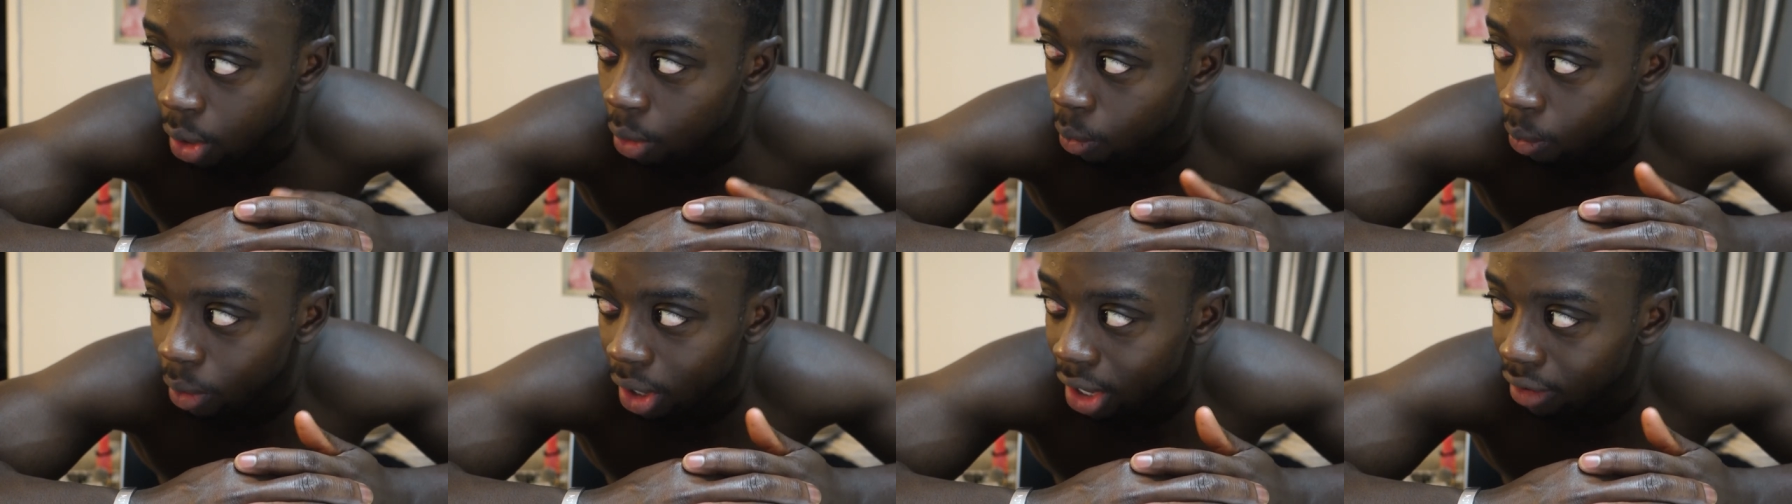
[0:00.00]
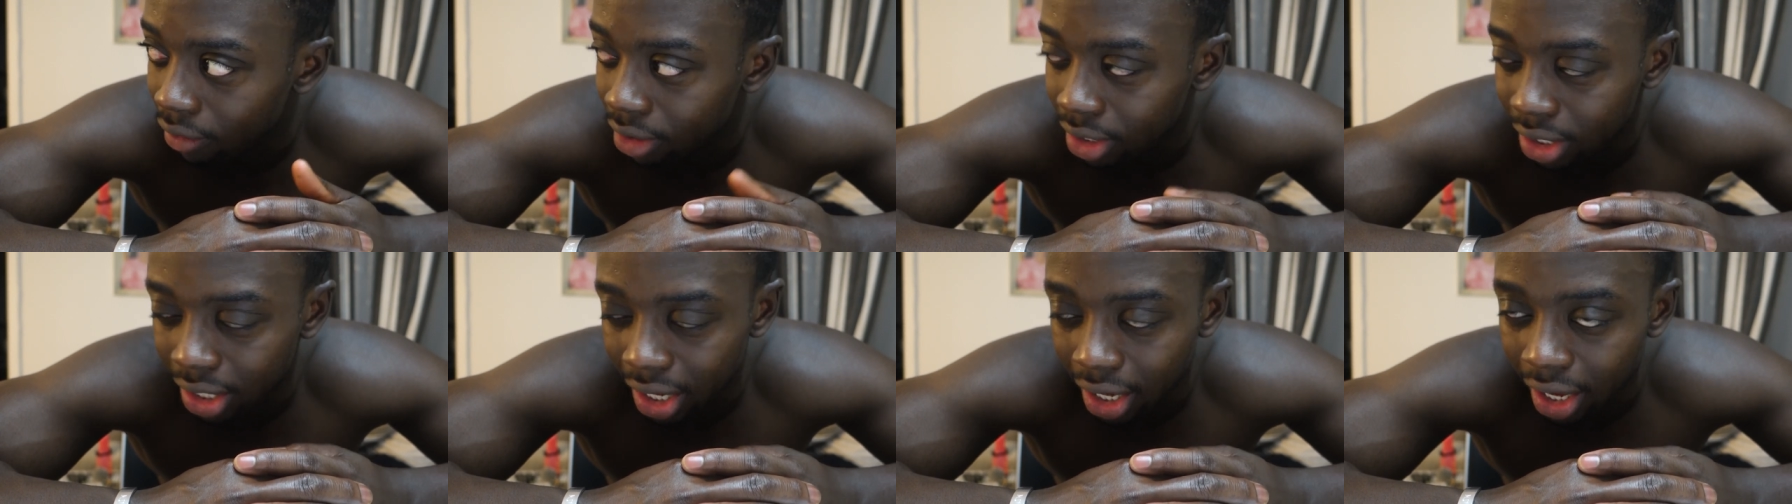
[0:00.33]

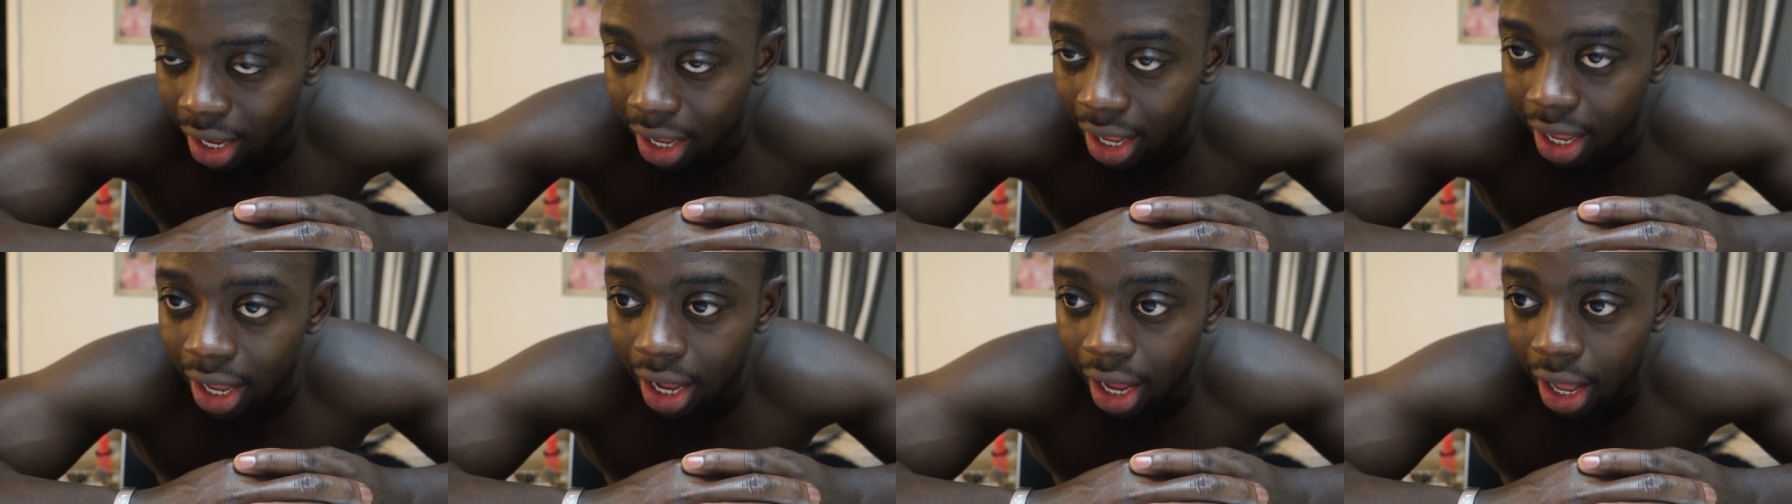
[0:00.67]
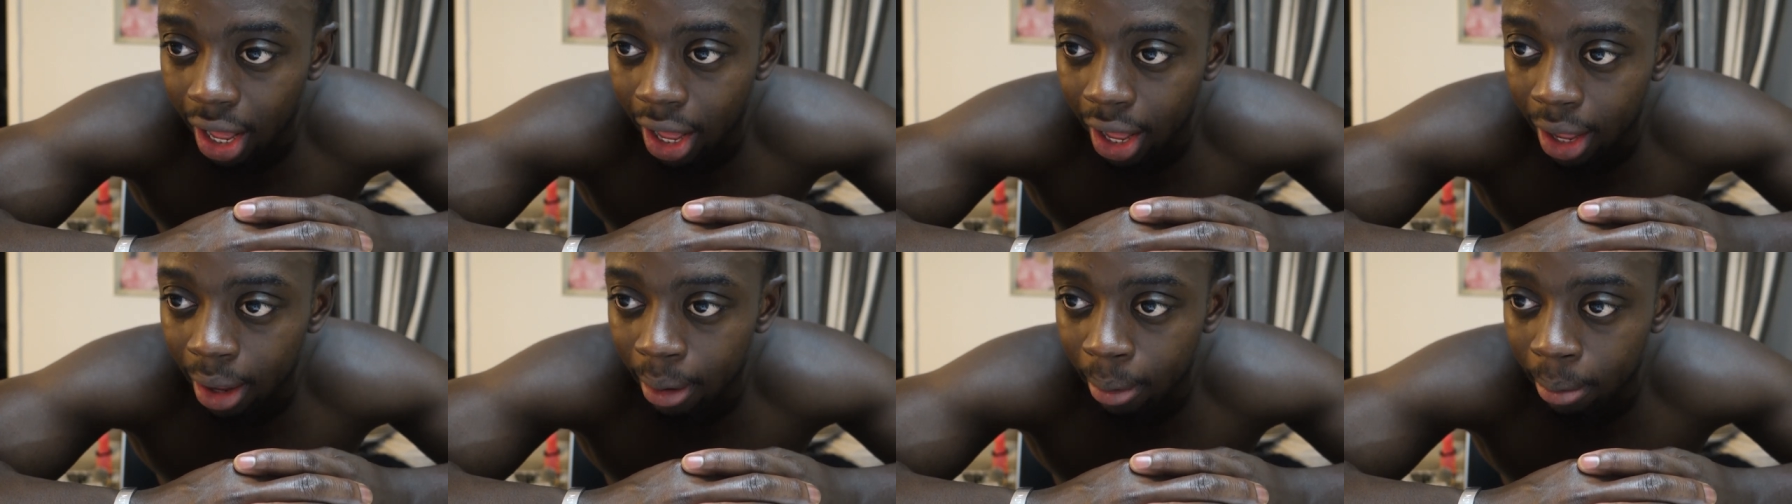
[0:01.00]
whatever, yeah.
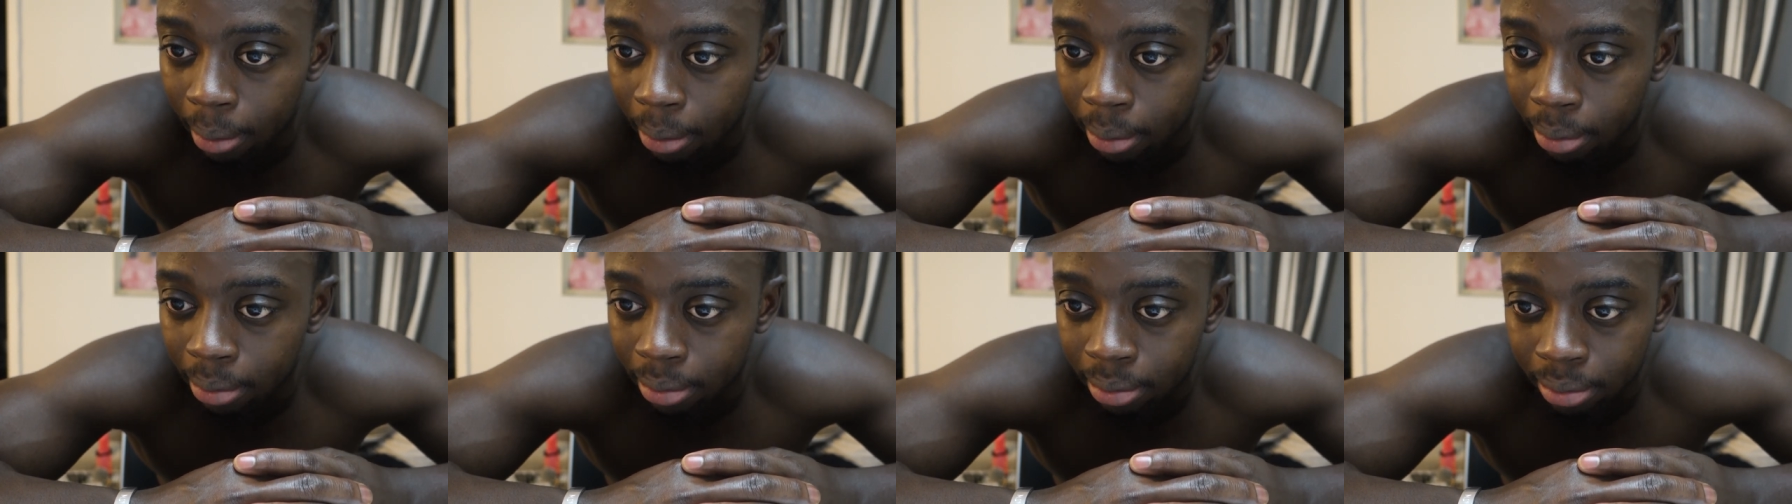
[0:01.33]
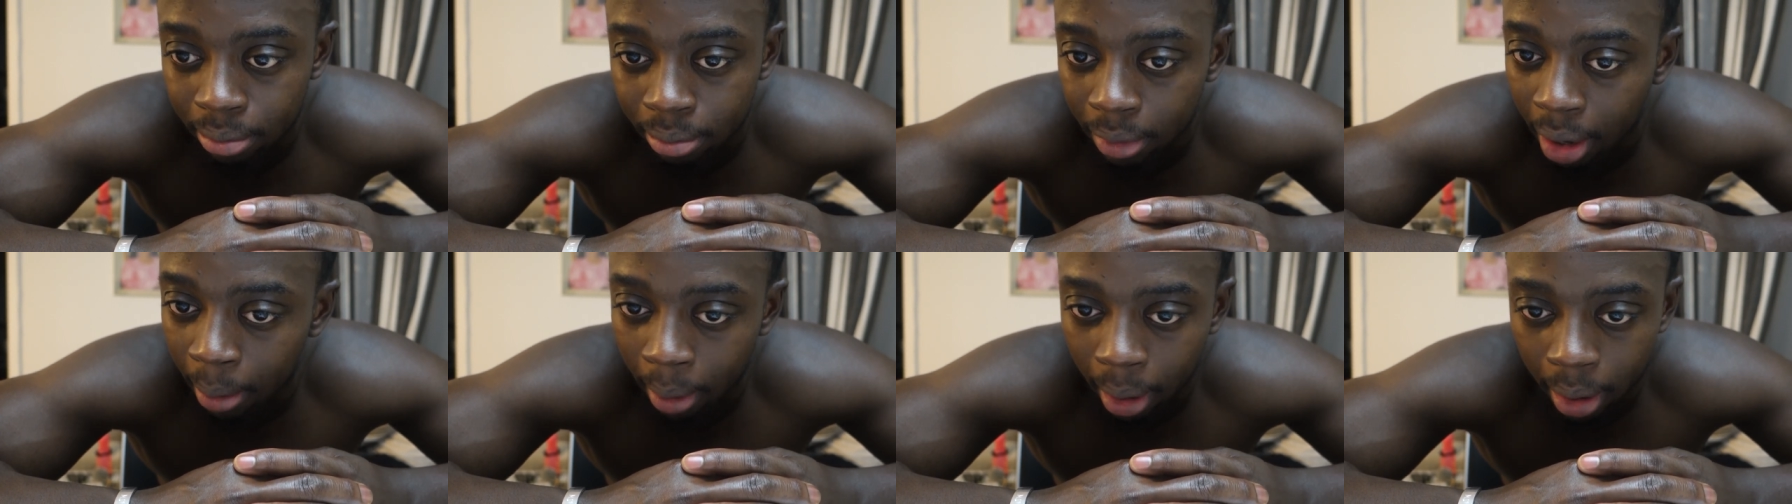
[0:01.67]
Um,
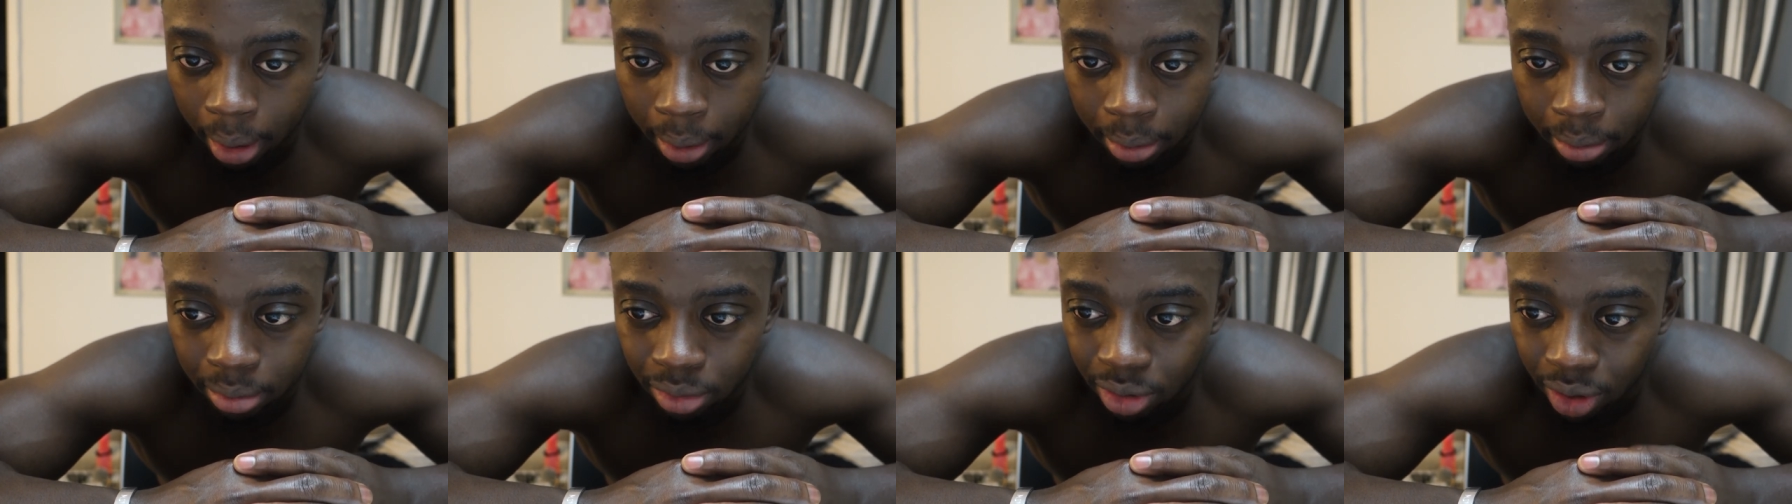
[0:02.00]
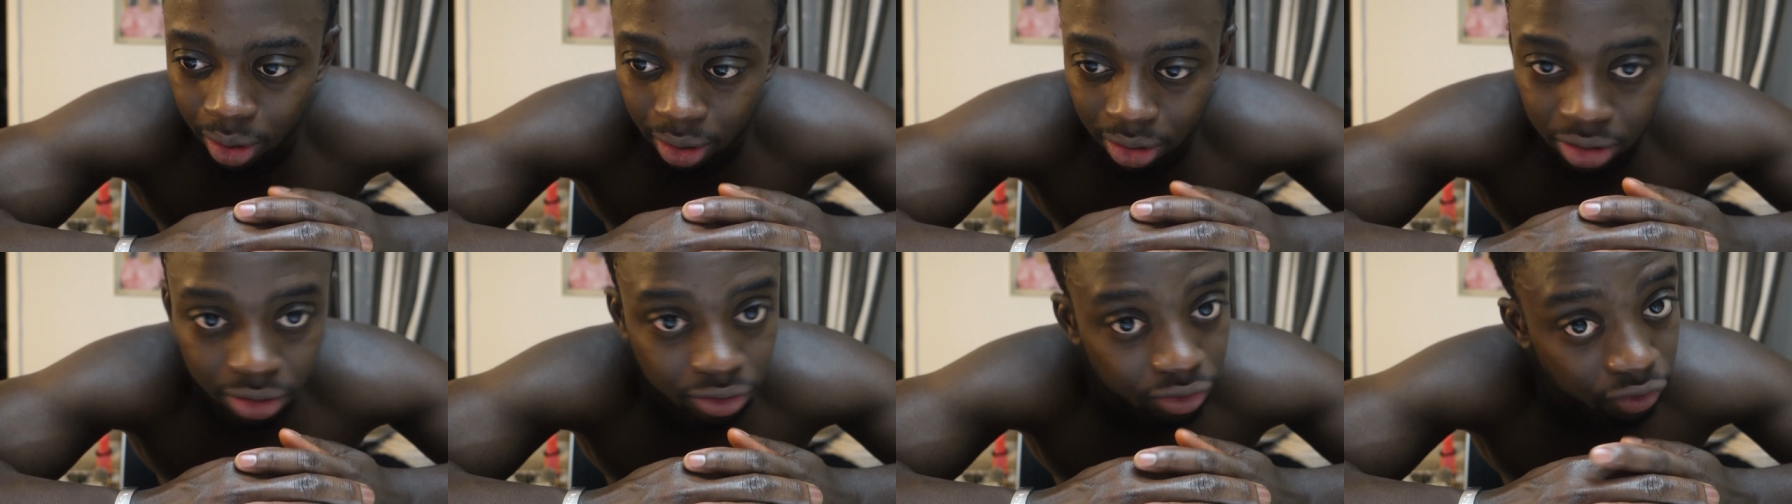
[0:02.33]
make
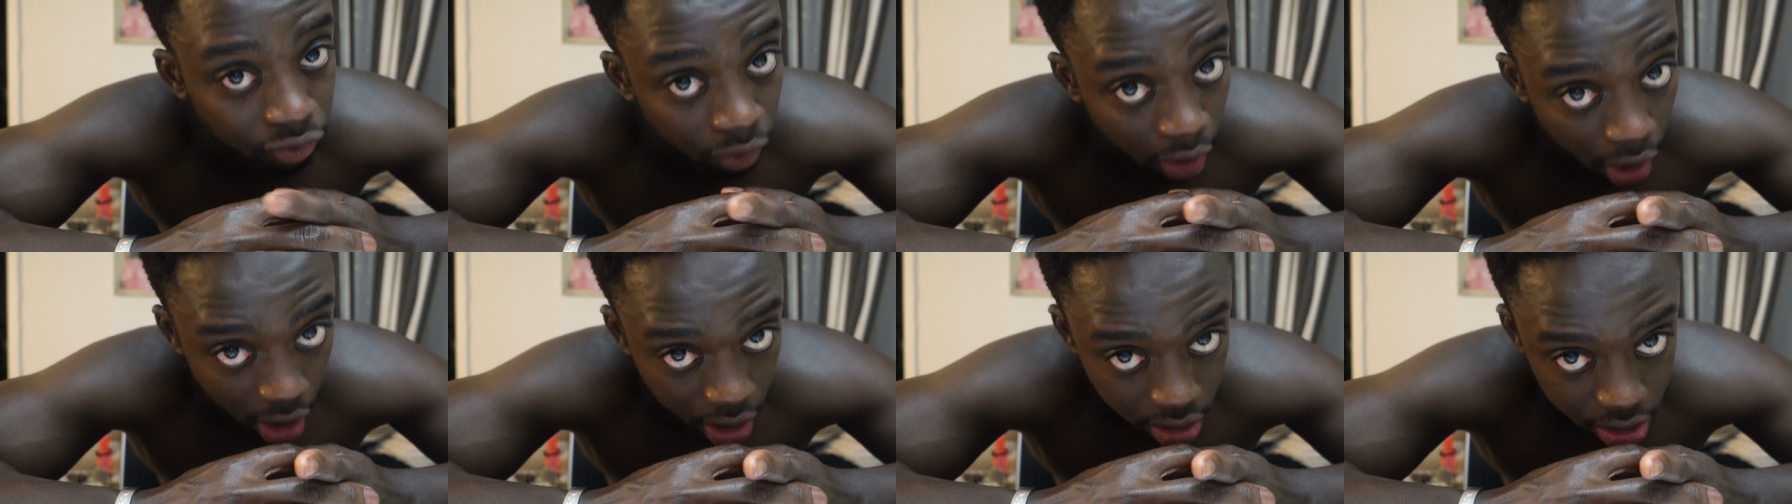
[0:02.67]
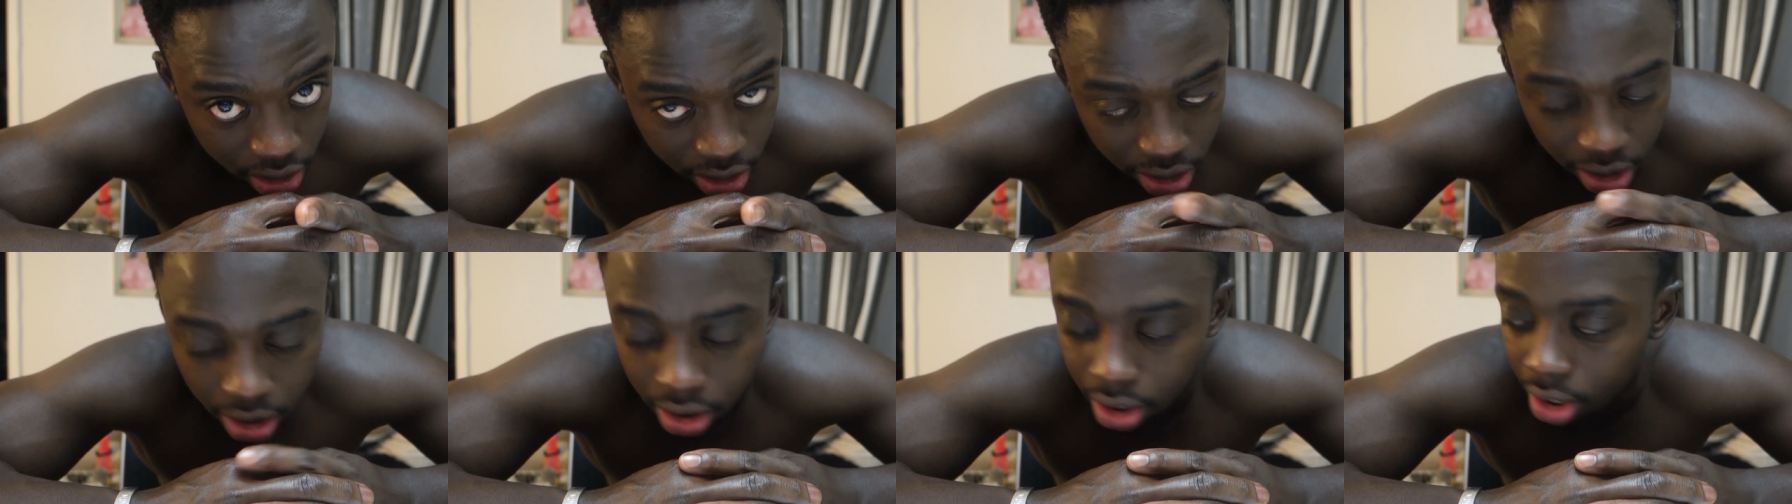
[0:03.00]
my
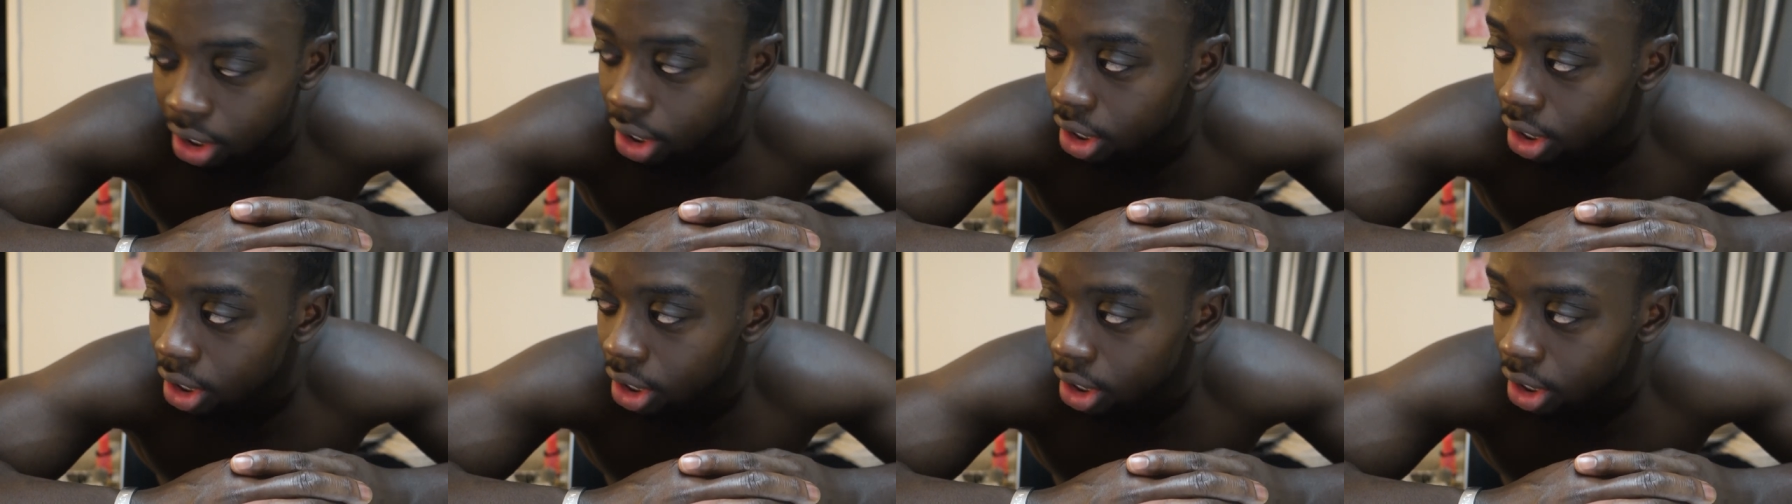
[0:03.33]
fast.